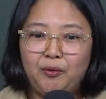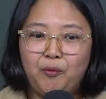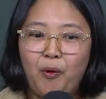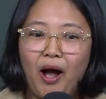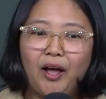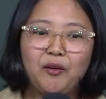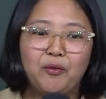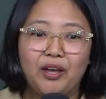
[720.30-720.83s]

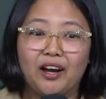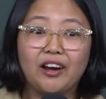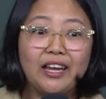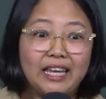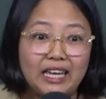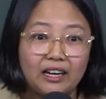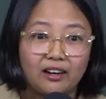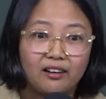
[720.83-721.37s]
why we are
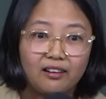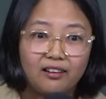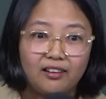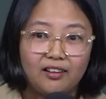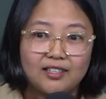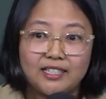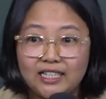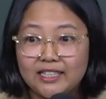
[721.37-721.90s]
here,
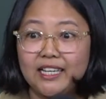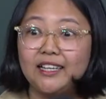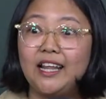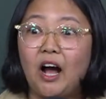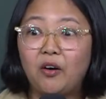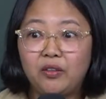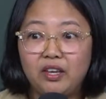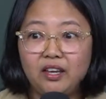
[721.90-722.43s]
sitting
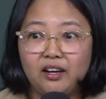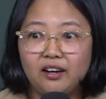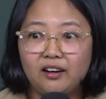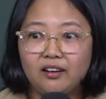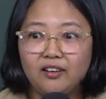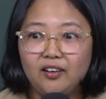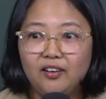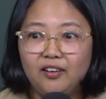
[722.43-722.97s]
down
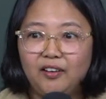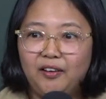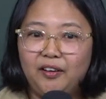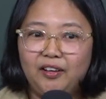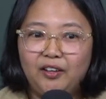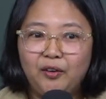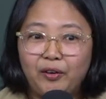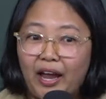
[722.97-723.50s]
here?
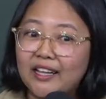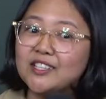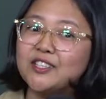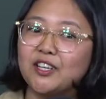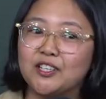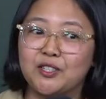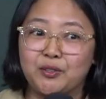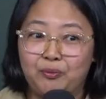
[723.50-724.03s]
Your
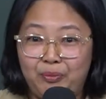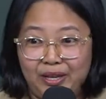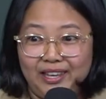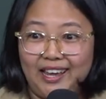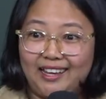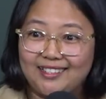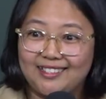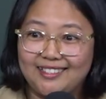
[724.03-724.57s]
answer should be
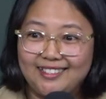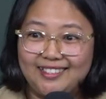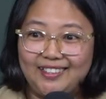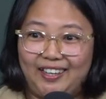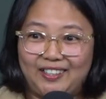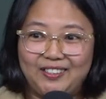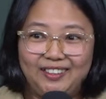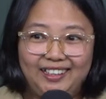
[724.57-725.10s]
yes,
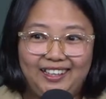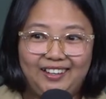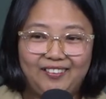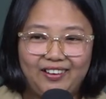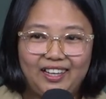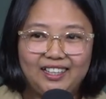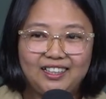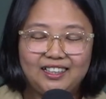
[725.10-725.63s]
actually,
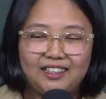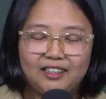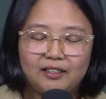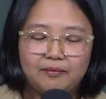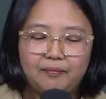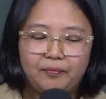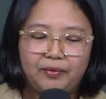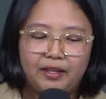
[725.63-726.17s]
right?
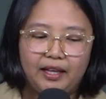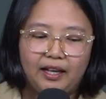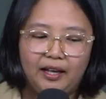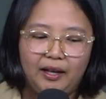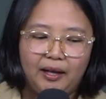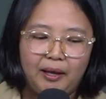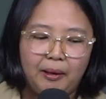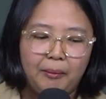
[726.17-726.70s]

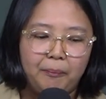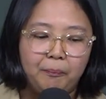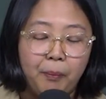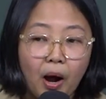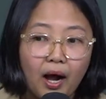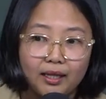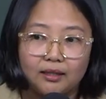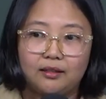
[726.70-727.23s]

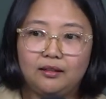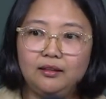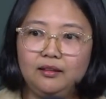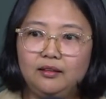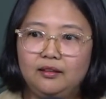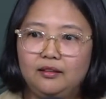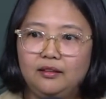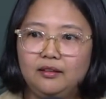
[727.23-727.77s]
But
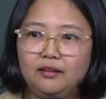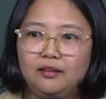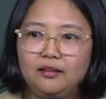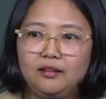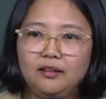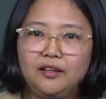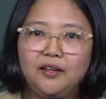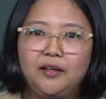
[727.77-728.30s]

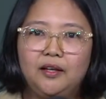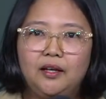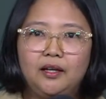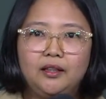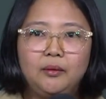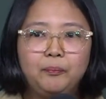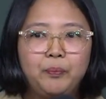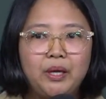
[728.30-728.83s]

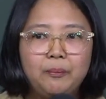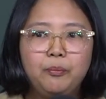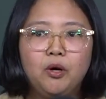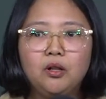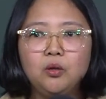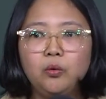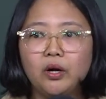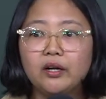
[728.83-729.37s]
the
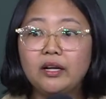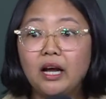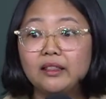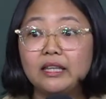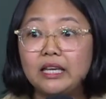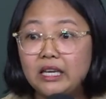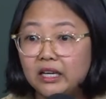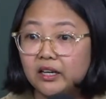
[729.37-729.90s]
people who are
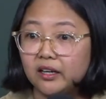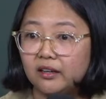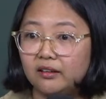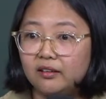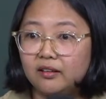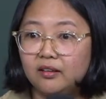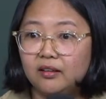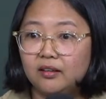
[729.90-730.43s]
not here,
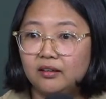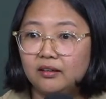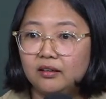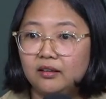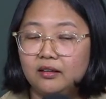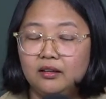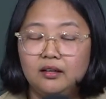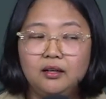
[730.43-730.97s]

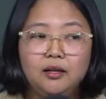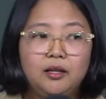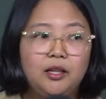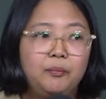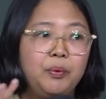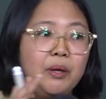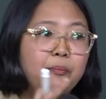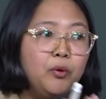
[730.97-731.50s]
the
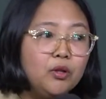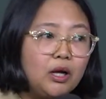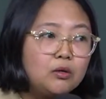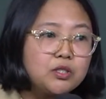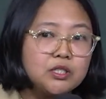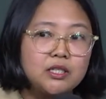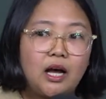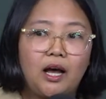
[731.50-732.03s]
people
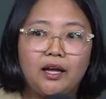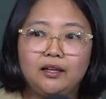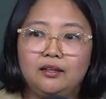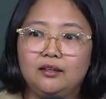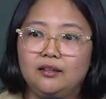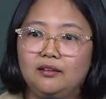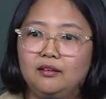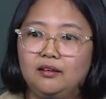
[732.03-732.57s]

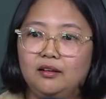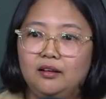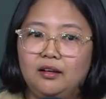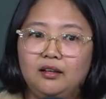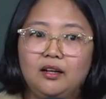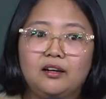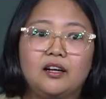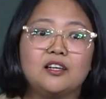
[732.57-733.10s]
outside,
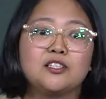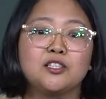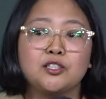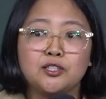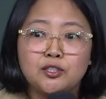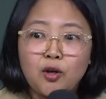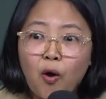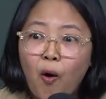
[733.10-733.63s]
that are
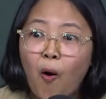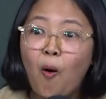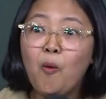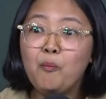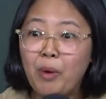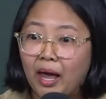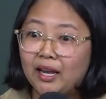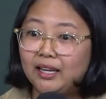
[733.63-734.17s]
so
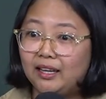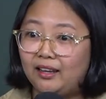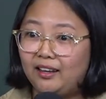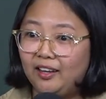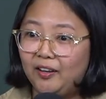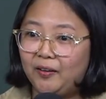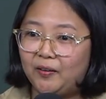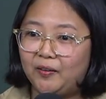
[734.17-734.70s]
many,